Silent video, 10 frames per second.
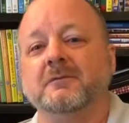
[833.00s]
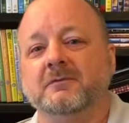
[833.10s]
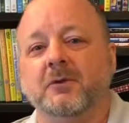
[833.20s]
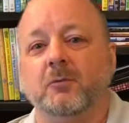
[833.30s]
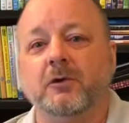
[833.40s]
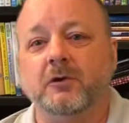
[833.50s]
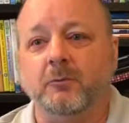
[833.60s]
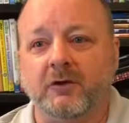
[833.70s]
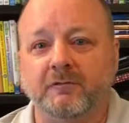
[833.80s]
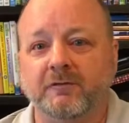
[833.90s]
the world
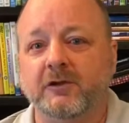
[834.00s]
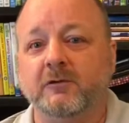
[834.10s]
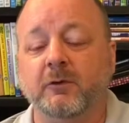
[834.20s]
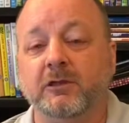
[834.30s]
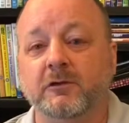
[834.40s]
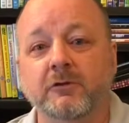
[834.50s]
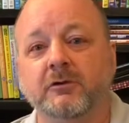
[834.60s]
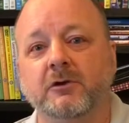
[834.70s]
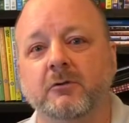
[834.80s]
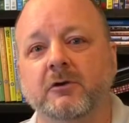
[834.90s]
were filled with
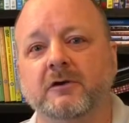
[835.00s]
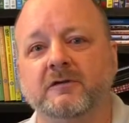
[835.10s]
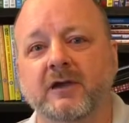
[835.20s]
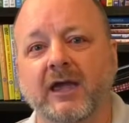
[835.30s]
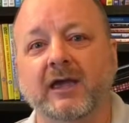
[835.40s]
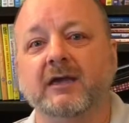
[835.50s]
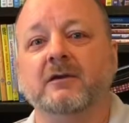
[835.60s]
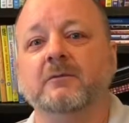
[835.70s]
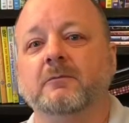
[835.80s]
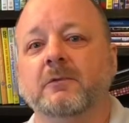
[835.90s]
unicorns
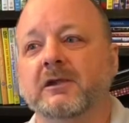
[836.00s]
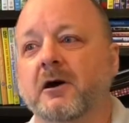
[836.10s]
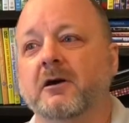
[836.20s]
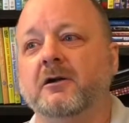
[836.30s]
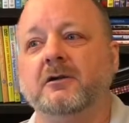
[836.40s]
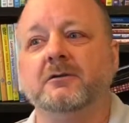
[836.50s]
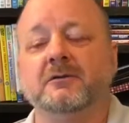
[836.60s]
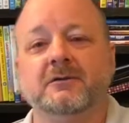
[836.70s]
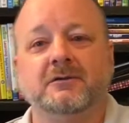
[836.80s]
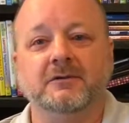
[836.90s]
and we all
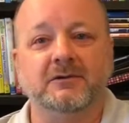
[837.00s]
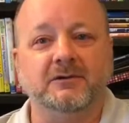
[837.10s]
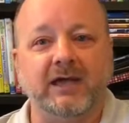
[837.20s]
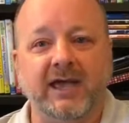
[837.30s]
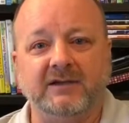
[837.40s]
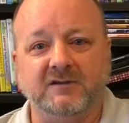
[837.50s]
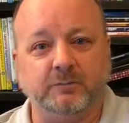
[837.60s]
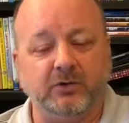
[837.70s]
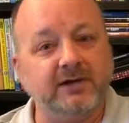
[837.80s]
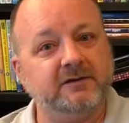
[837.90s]
had
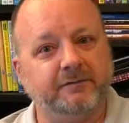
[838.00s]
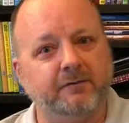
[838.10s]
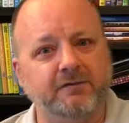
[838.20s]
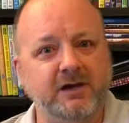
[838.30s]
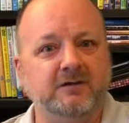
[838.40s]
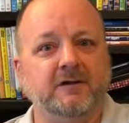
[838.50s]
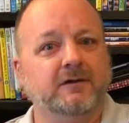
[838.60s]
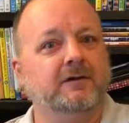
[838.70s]
springs for feet.